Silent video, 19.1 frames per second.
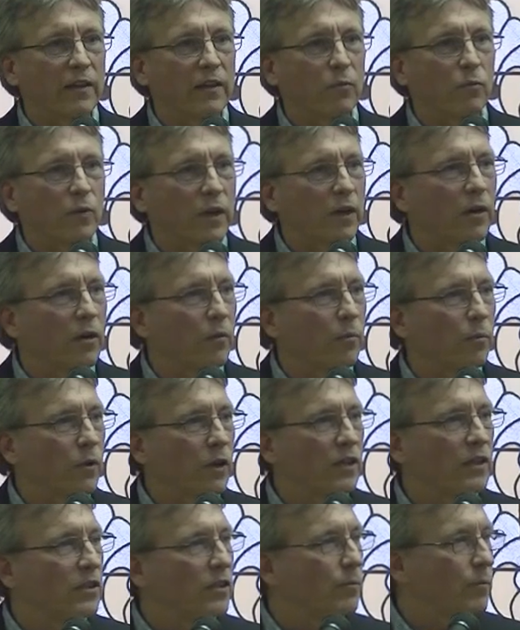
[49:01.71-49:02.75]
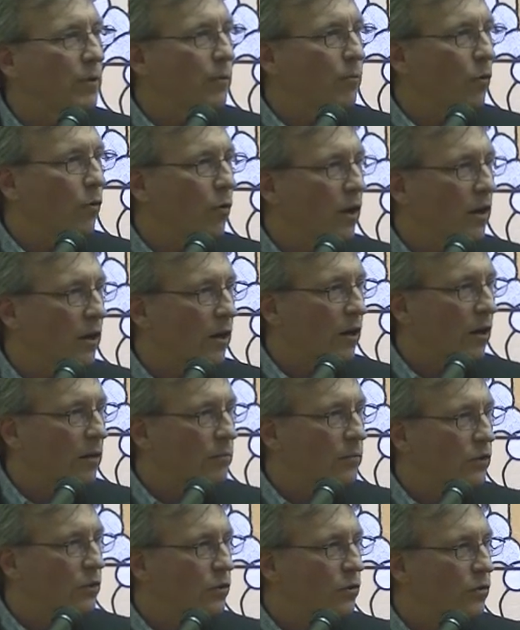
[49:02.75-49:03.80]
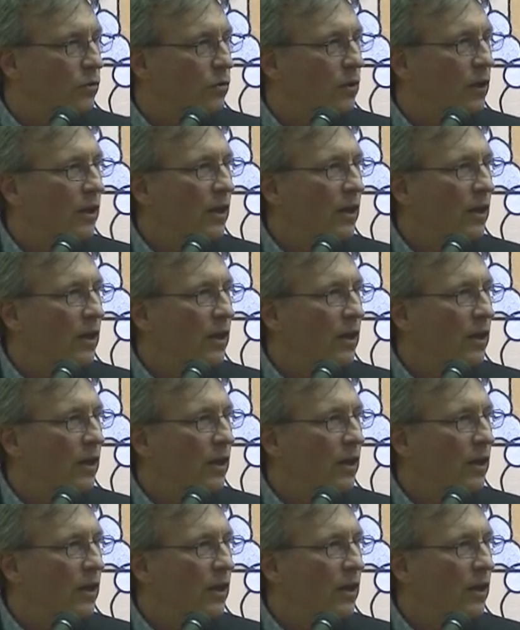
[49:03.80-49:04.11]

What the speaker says: that we are a place that people want to come to,